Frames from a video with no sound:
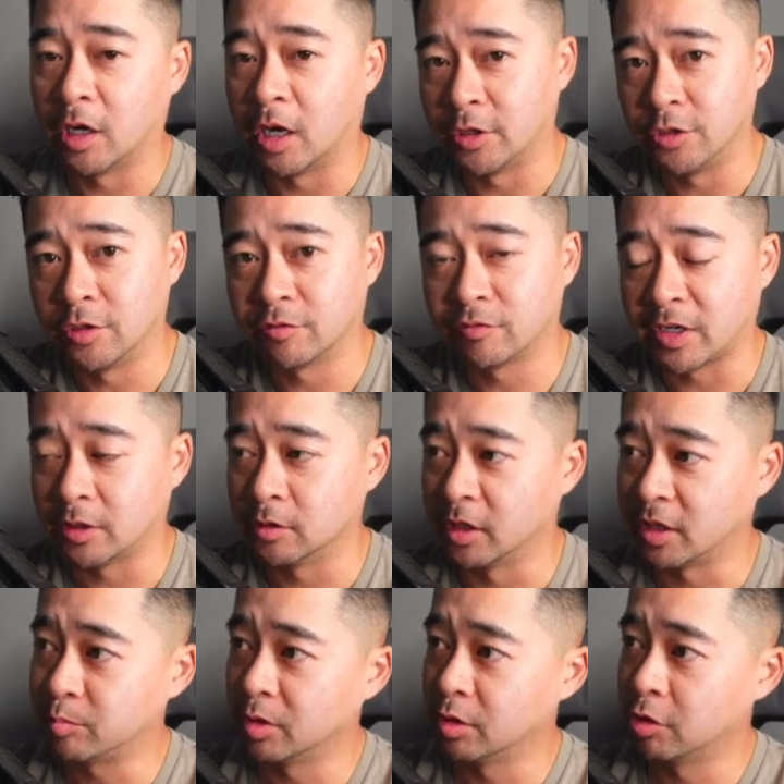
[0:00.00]
You can find the
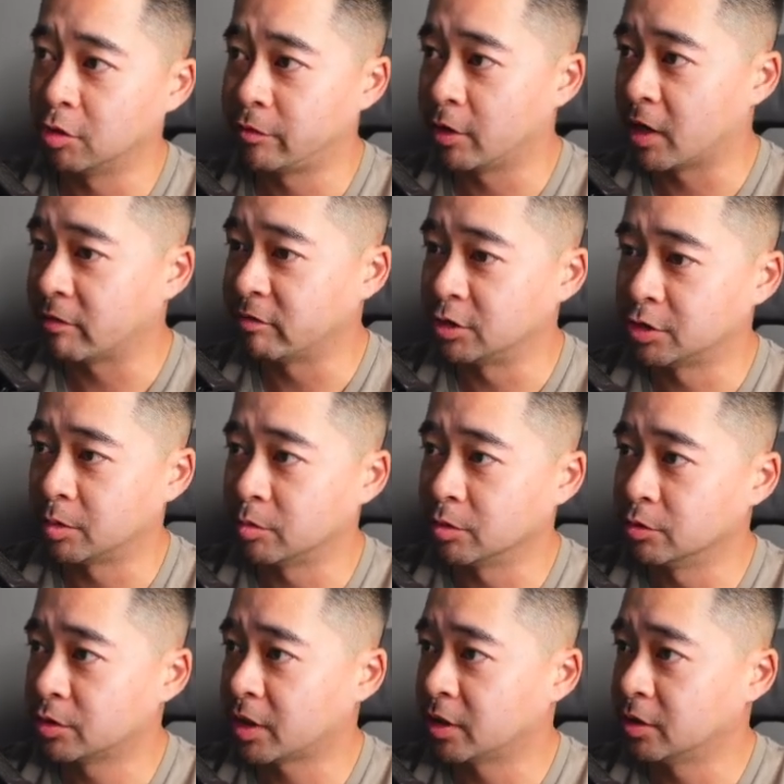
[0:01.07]
link below if you're having trouble
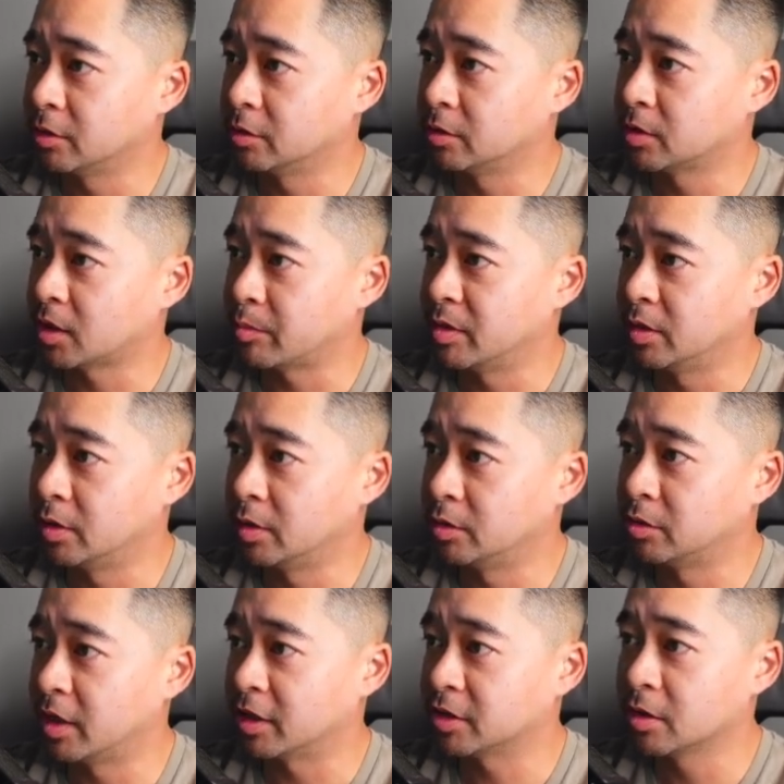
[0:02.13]
trying to type in the
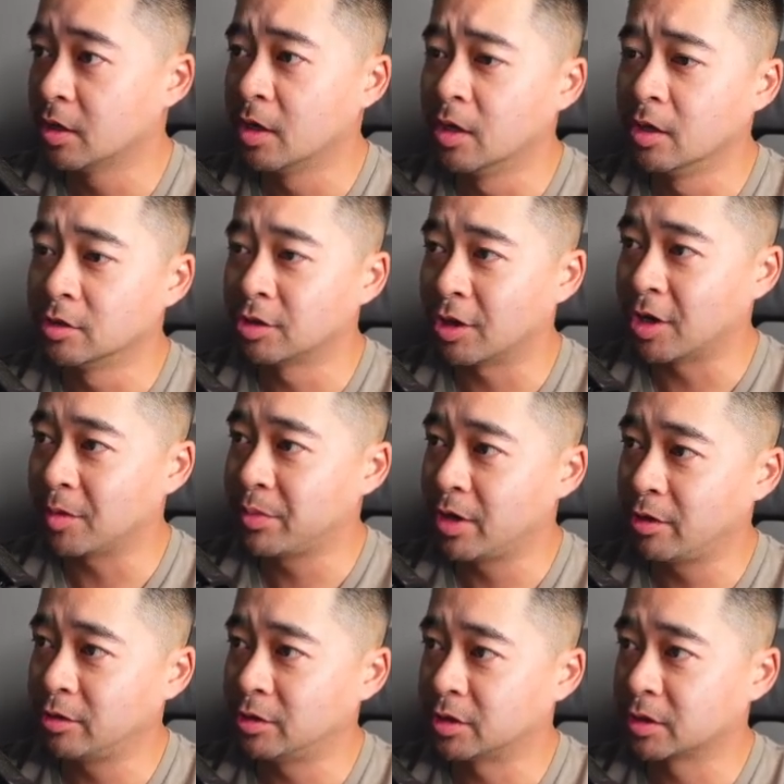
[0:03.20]
address. So up here,
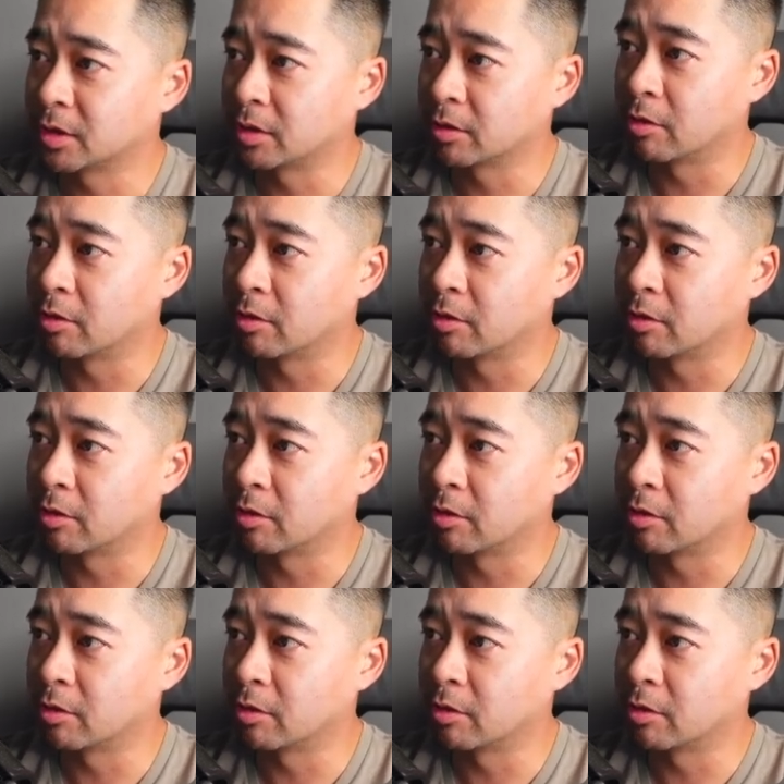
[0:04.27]
you're just going to